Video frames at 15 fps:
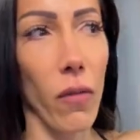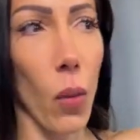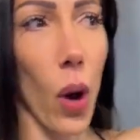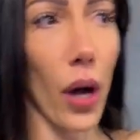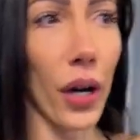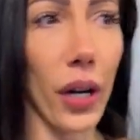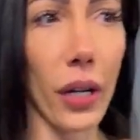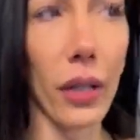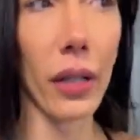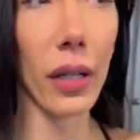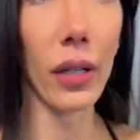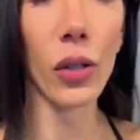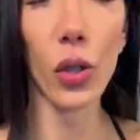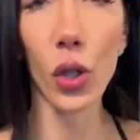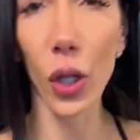of water
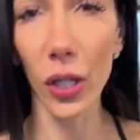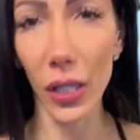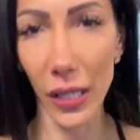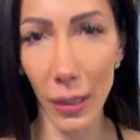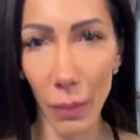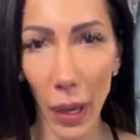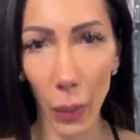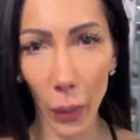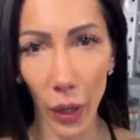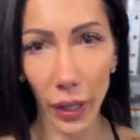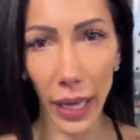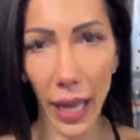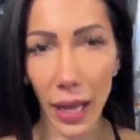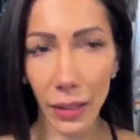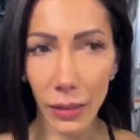just in my
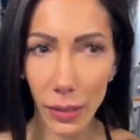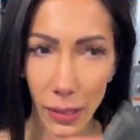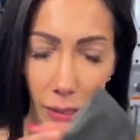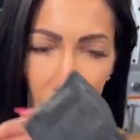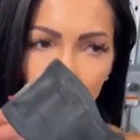workouts.